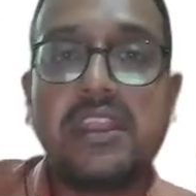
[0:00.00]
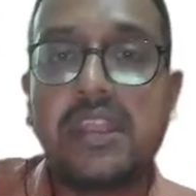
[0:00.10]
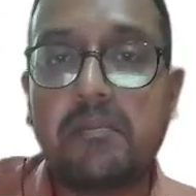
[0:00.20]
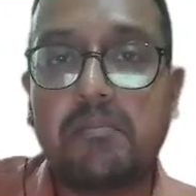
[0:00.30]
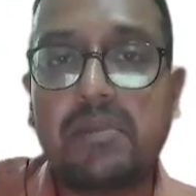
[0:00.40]

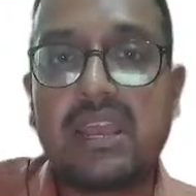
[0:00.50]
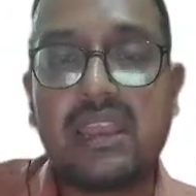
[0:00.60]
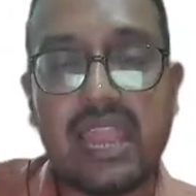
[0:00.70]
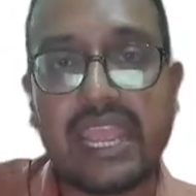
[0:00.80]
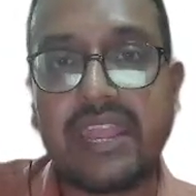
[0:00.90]
number
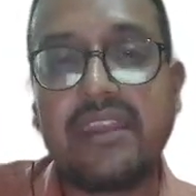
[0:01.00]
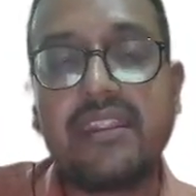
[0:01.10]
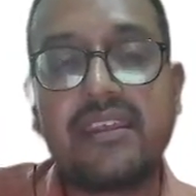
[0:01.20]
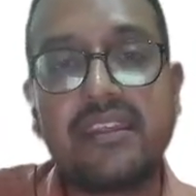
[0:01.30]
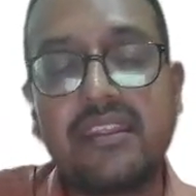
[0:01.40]
line.
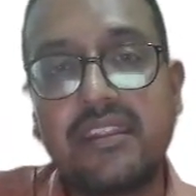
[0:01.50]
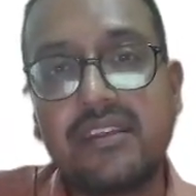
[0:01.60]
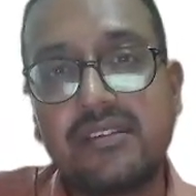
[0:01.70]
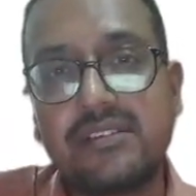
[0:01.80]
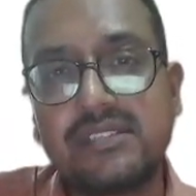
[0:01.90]

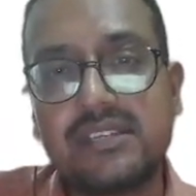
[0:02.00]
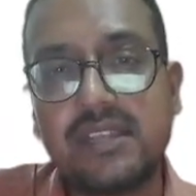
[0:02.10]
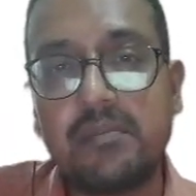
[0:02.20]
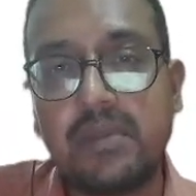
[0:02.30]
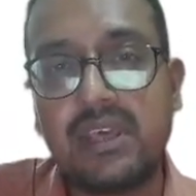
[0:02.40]

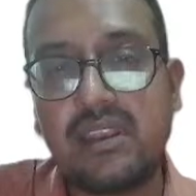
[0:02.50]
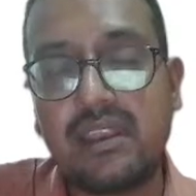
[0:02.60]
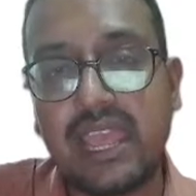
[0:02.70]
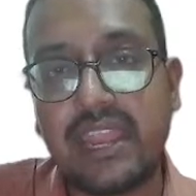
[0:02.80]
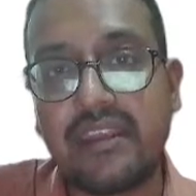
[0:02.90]
Number
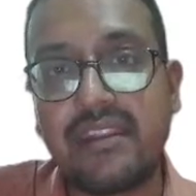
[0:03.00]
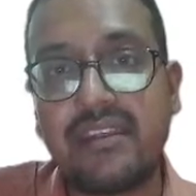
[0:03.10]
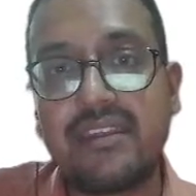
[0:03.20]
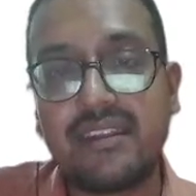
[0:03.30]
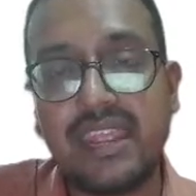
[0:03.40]
line,
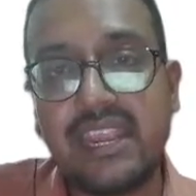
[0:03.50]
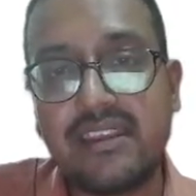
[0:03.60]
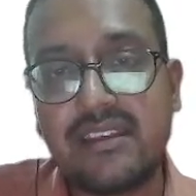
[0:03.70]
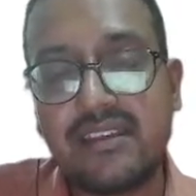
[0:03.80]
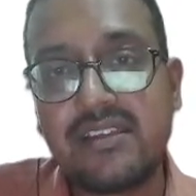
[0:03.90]

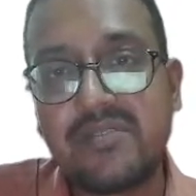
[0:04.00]
right?